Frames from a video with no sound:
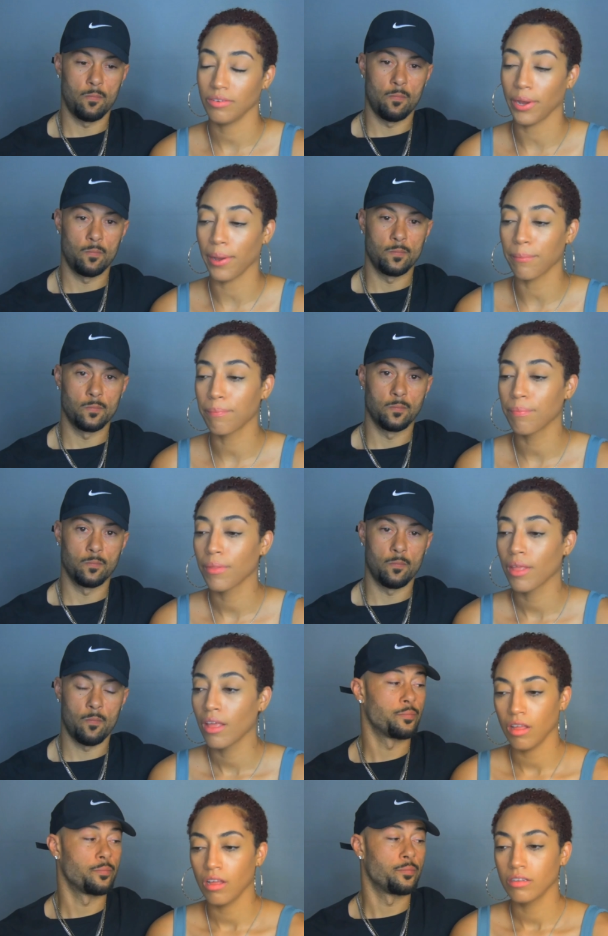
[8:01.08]
Speaker 1: Okay.
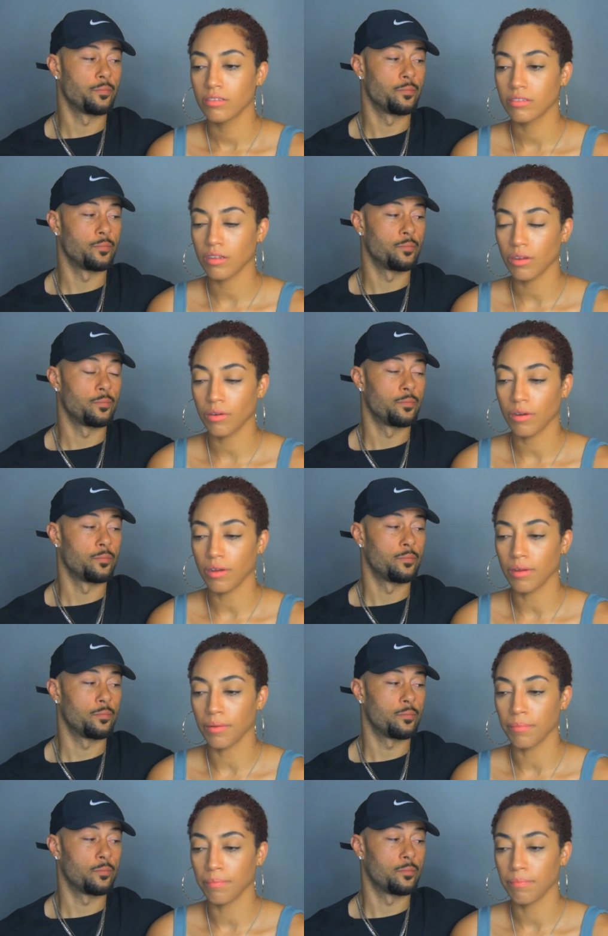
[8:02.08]
So
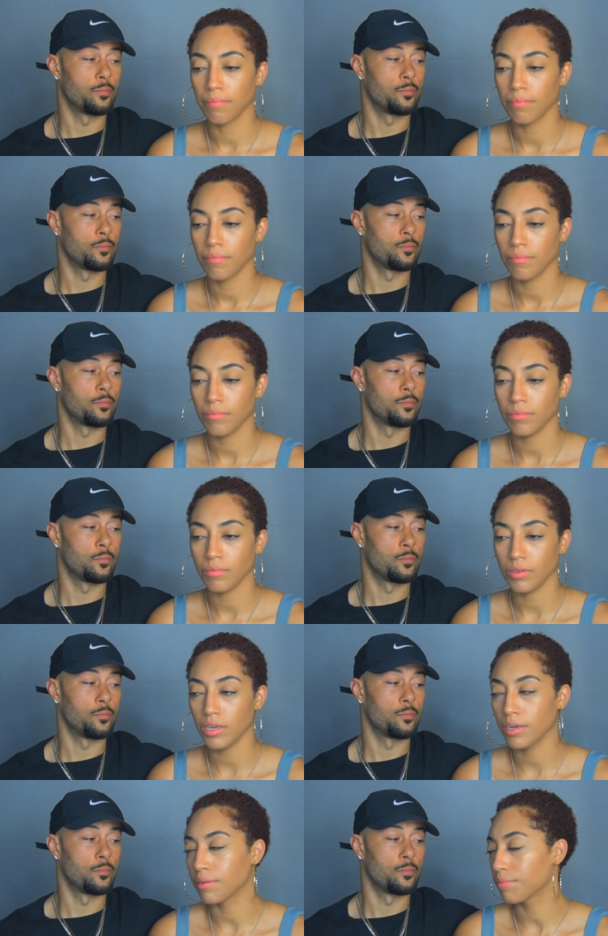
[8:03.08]
um
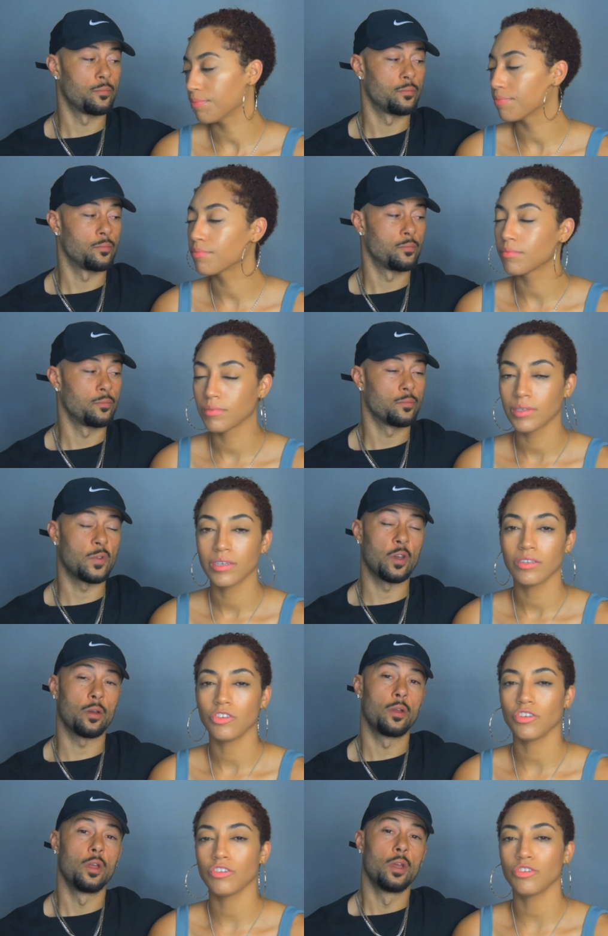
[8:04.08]
yeah.
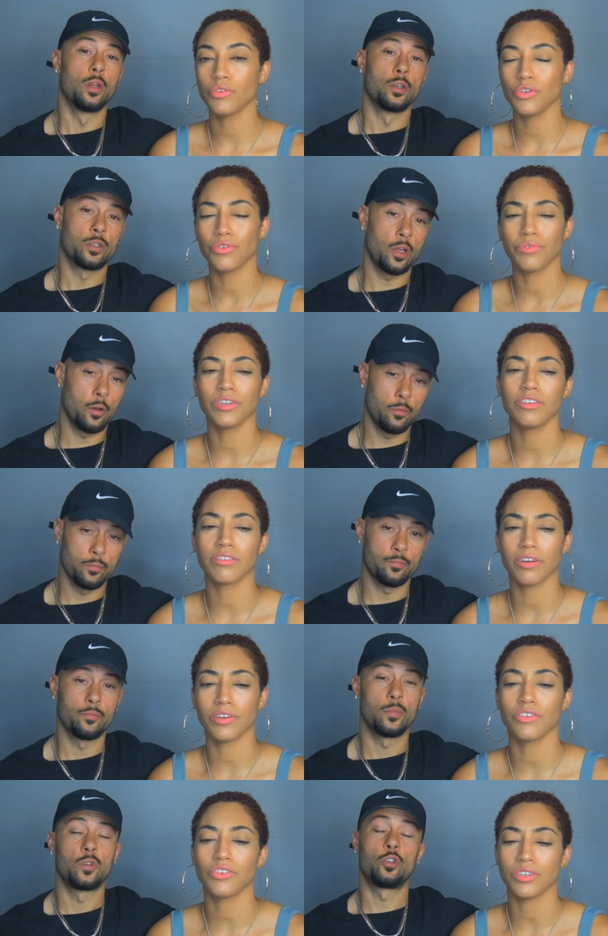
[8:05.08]
Yeah. Just do your so,
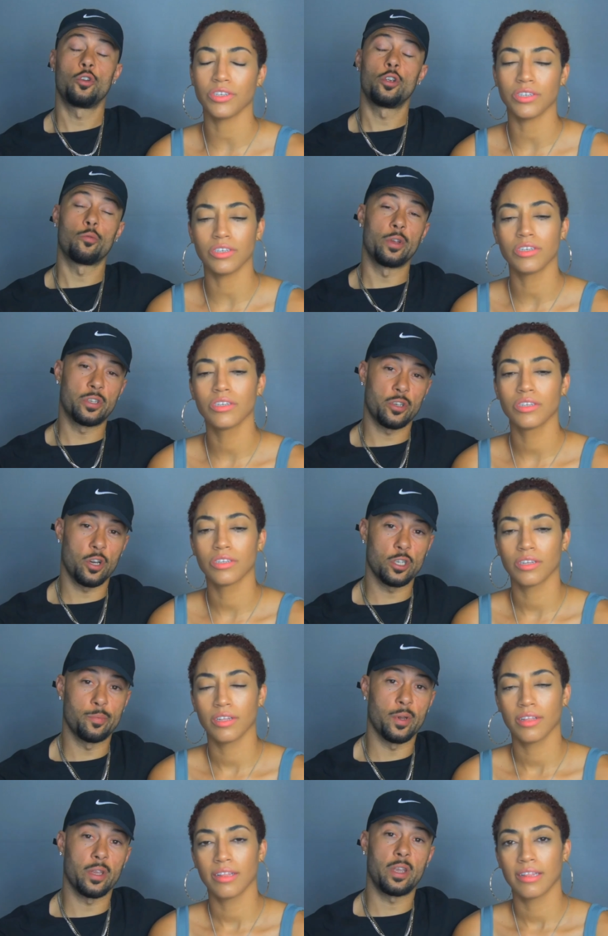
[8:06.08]
research. do your
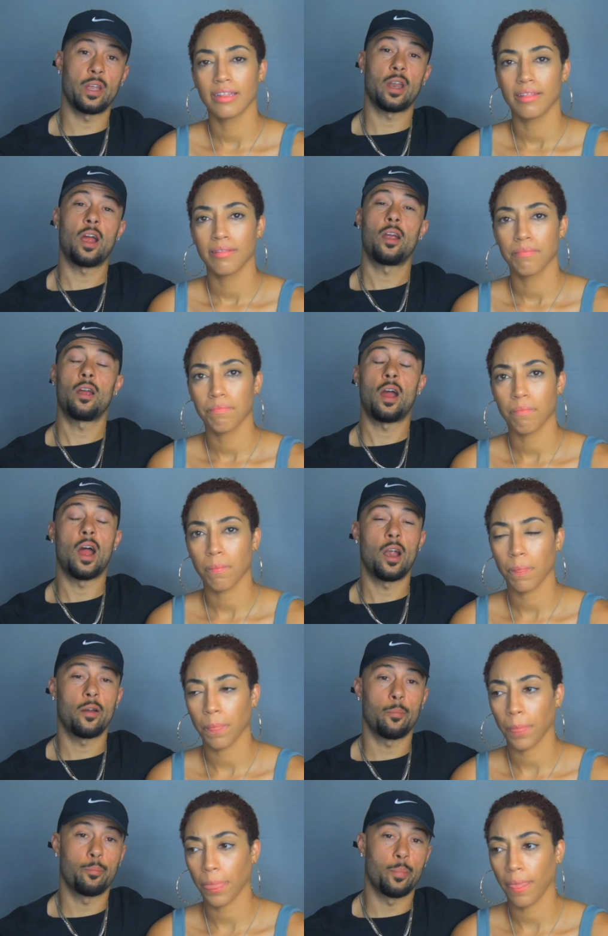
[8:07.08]
Speaker 2: research, but again, our
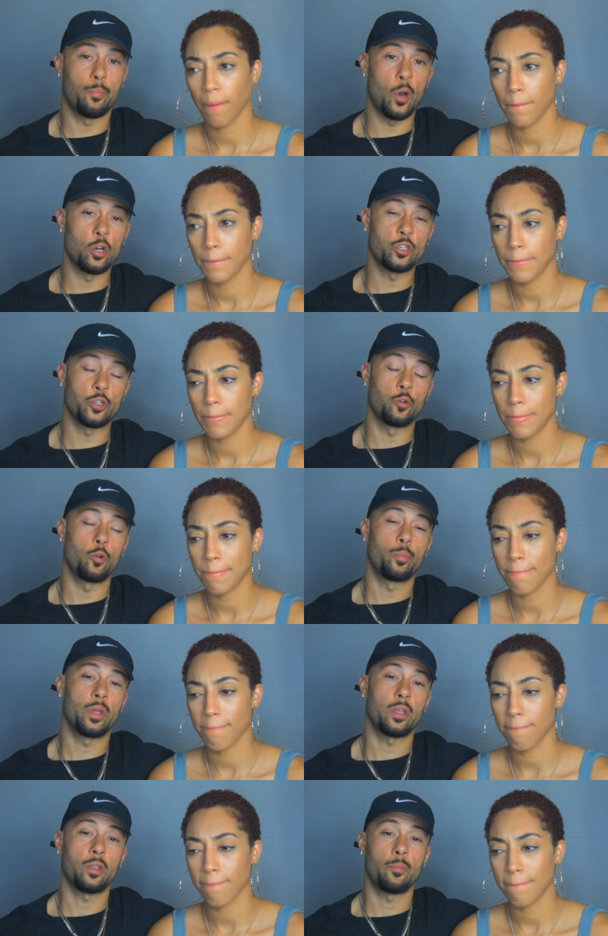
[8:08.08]
our
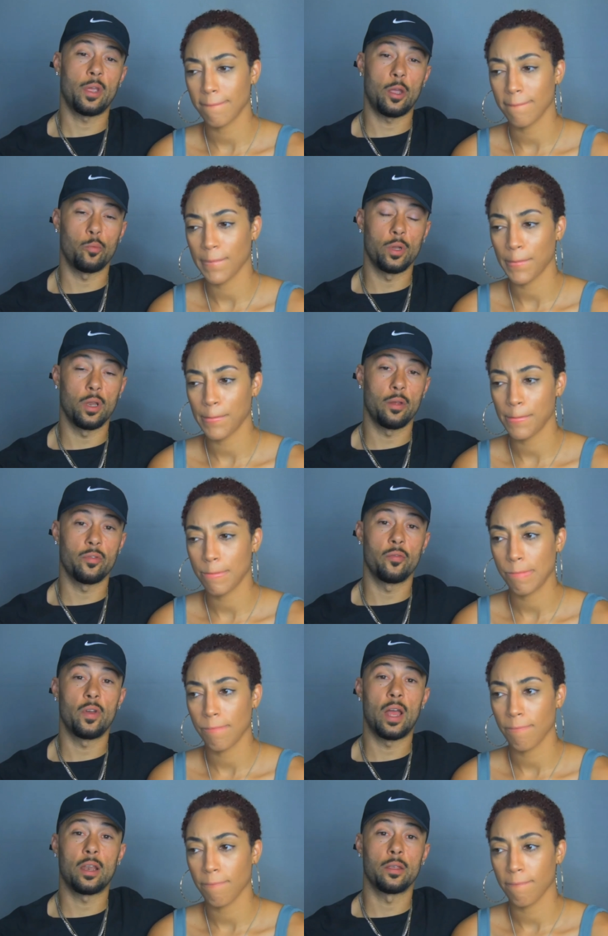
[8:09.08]
personal opinion, man, we
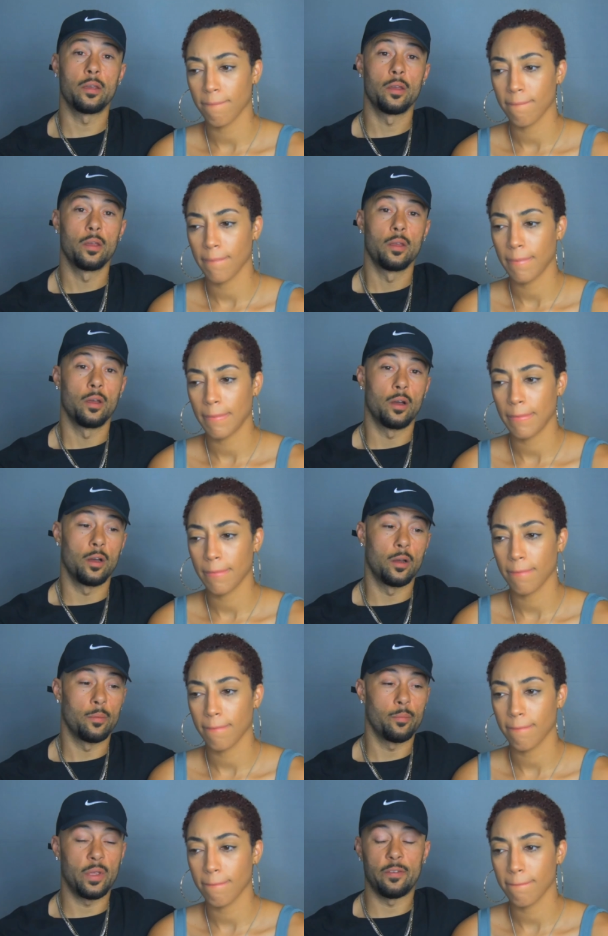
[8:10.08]
love the valley.
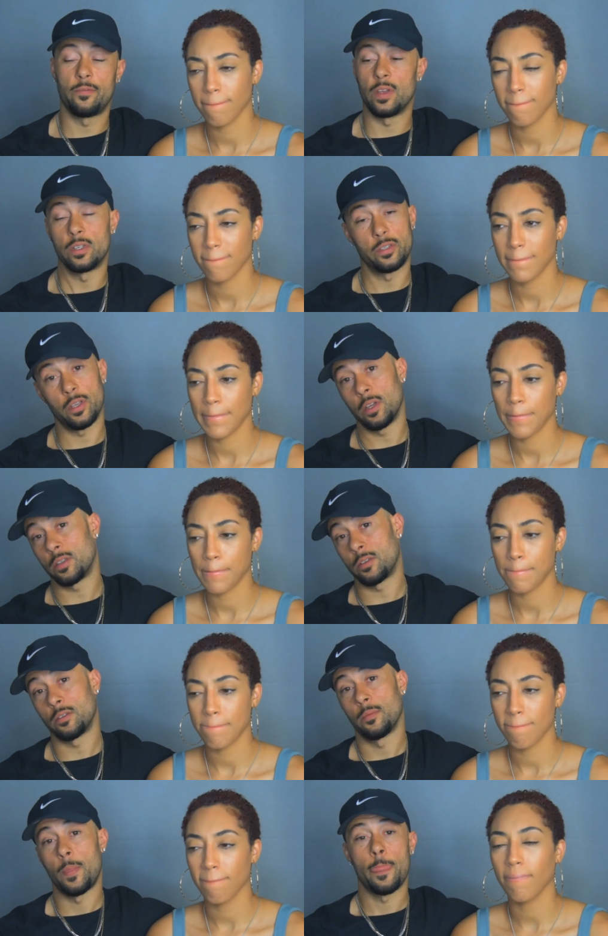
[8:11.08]
Um, it fits
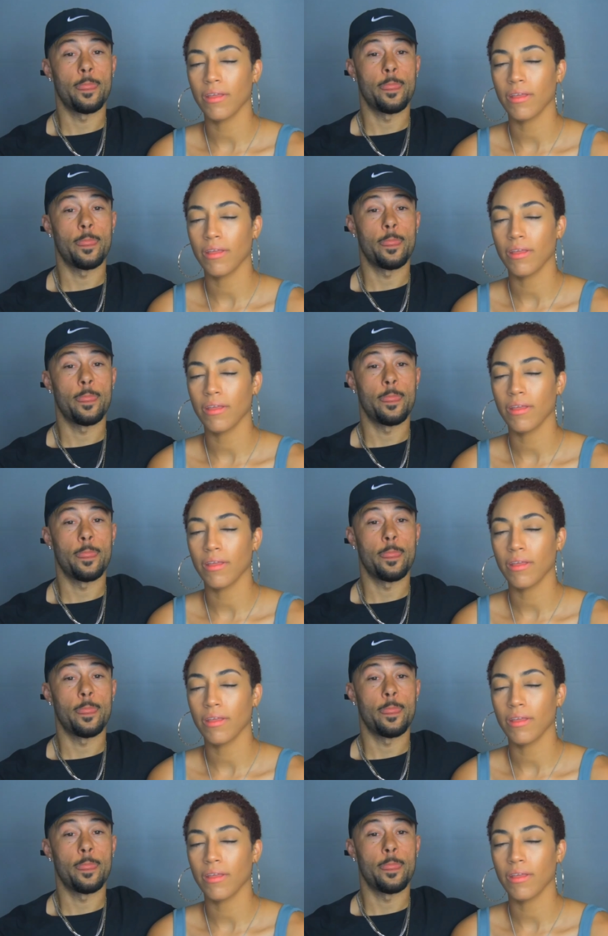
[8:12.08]
us.